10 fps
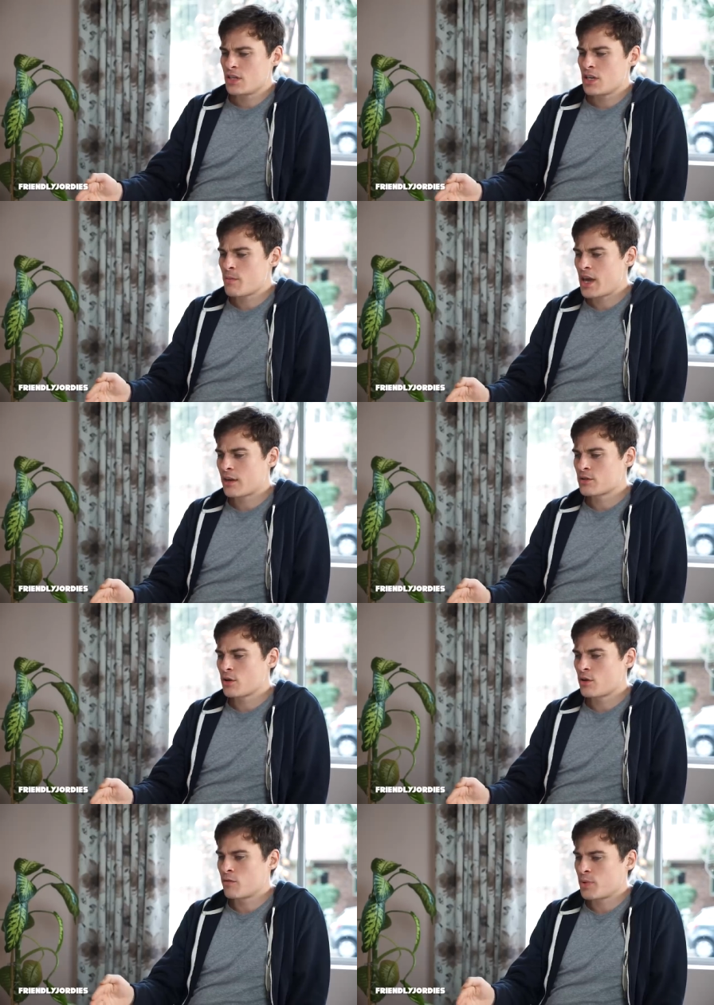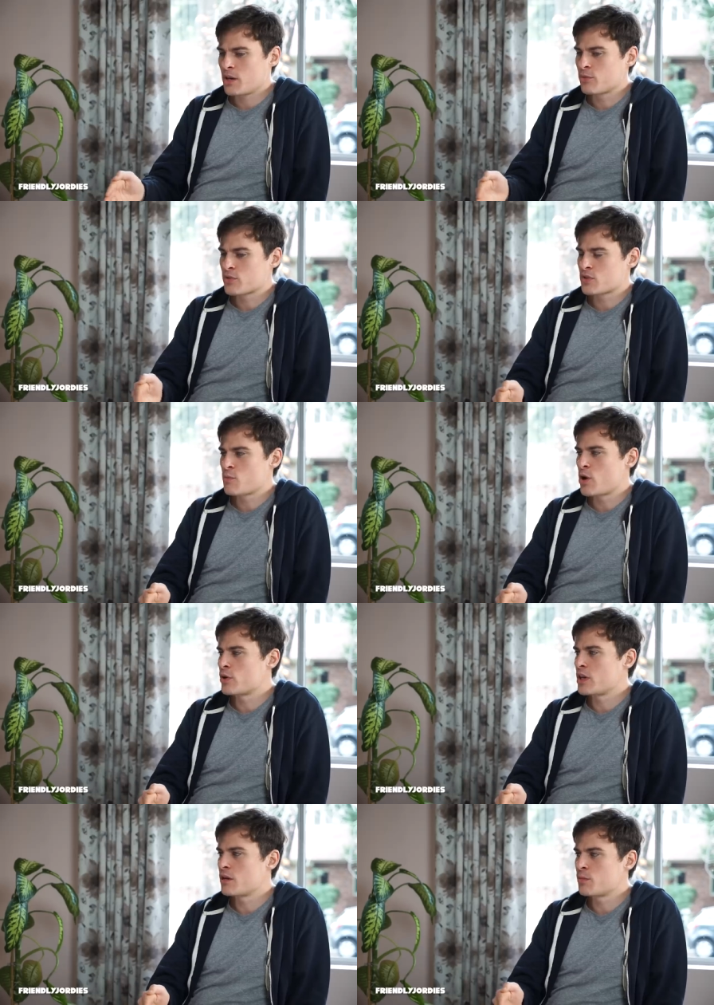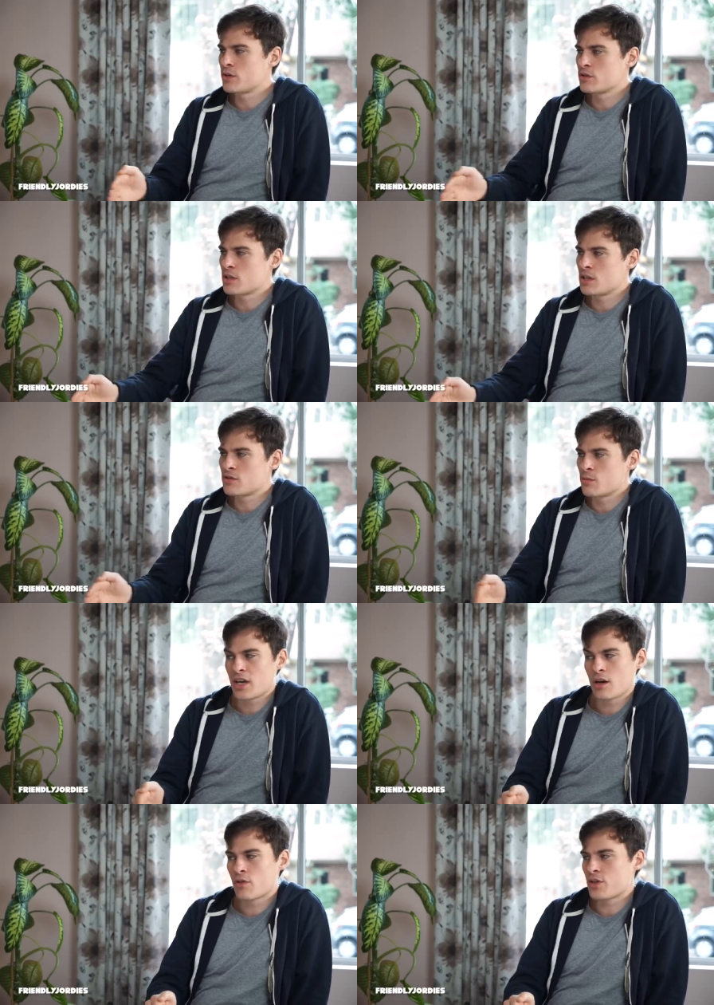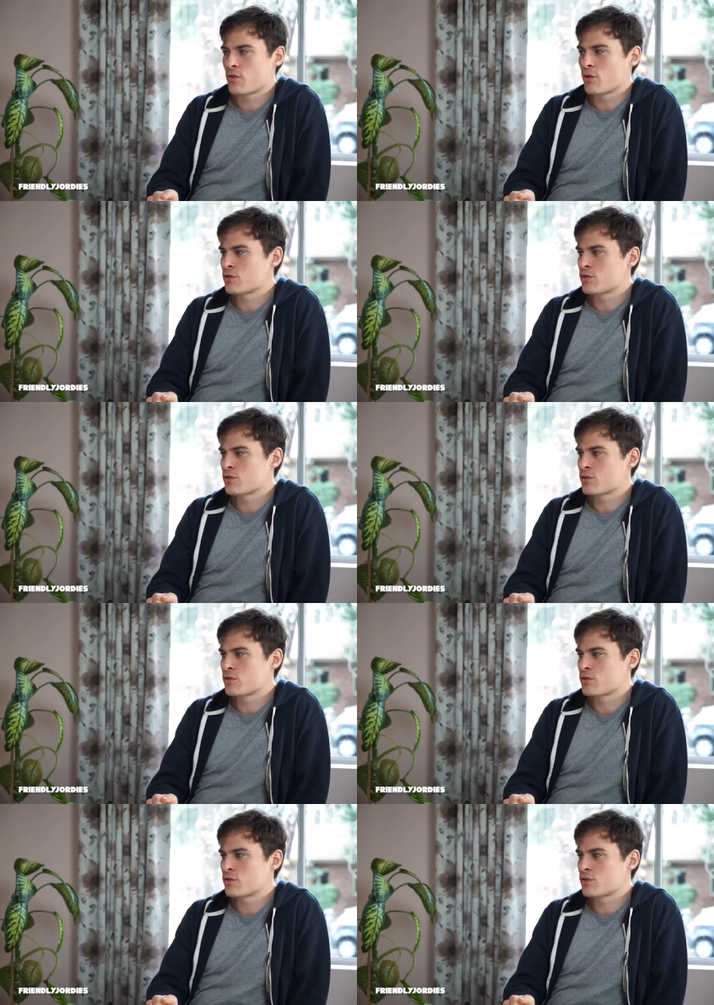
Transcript: the amount of people smoking because it gives them a healthier